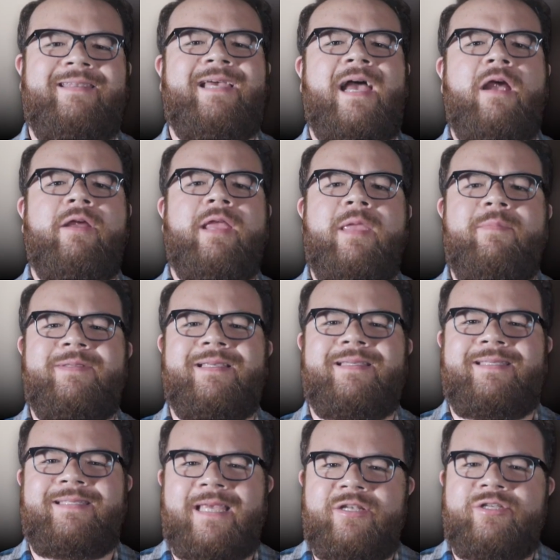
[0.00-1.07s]
entire game is
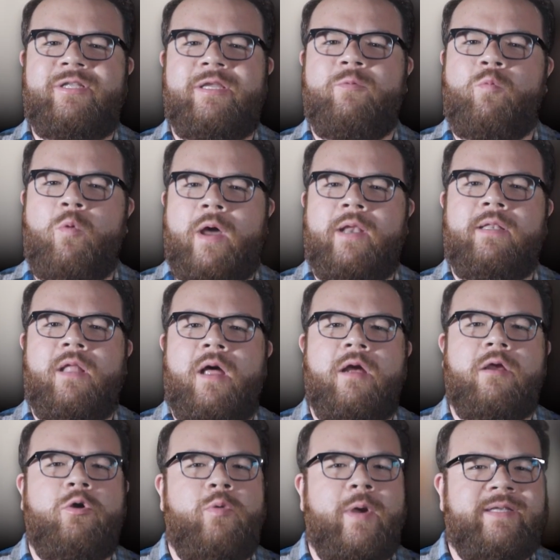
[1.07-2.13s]
essentially one
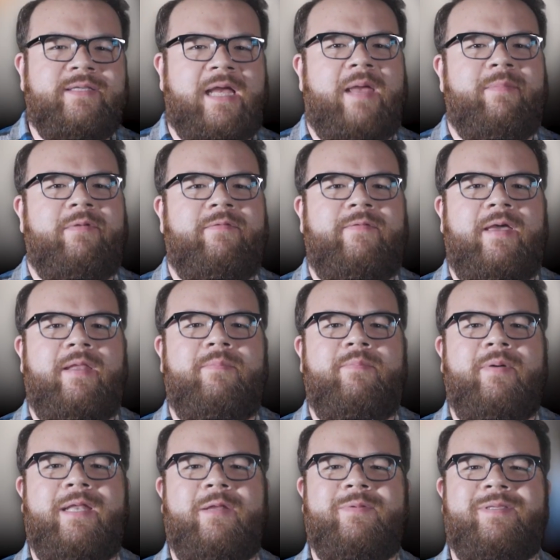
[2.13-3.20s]
long QuickTime
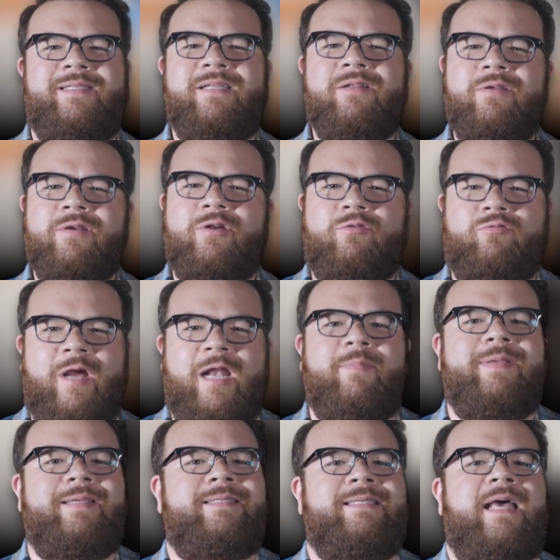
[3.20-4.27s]
event, but it was still
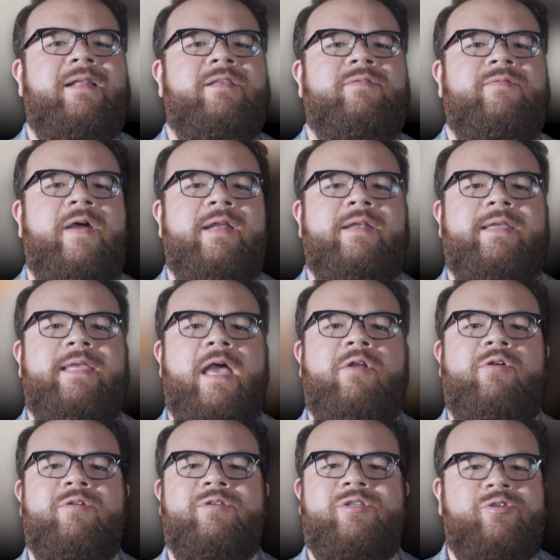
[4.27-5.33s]
incredibly satisfying to
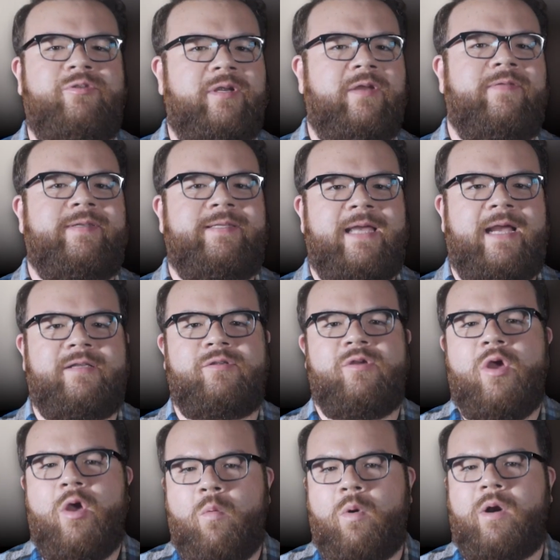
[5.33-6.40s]
counter a string of attacks
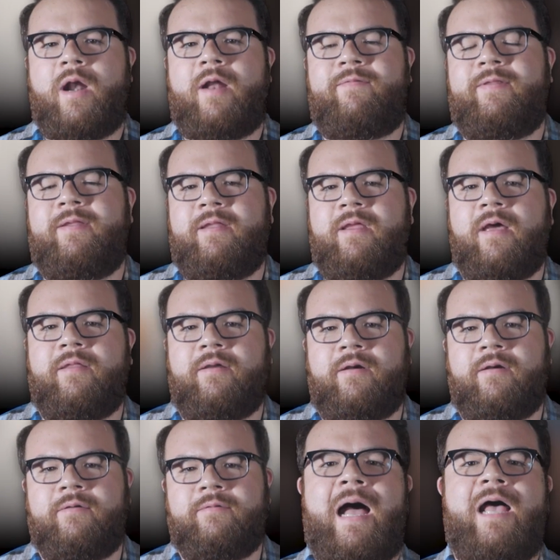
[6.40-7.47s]
one after the other.